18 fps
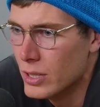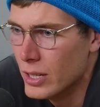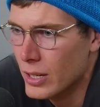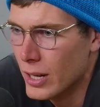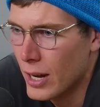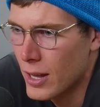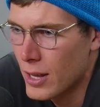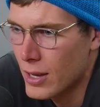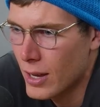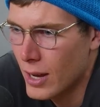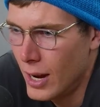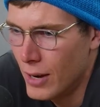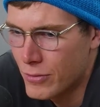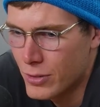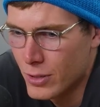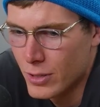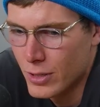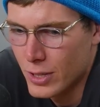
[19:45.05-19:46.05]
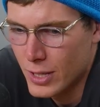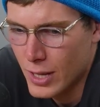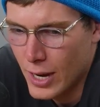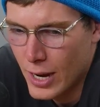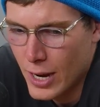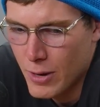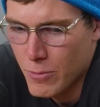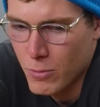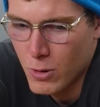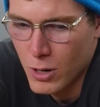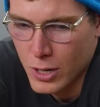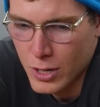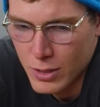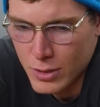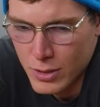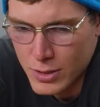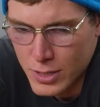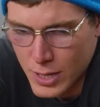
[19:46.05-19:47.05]
And I think after the game,
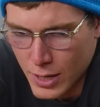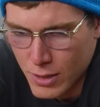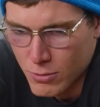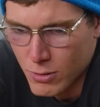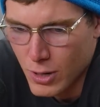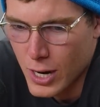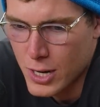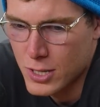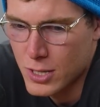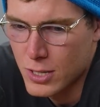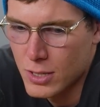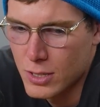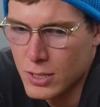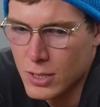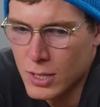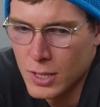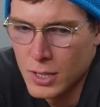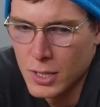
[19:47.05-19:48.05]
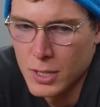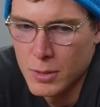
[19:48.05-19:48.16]
walking down the race and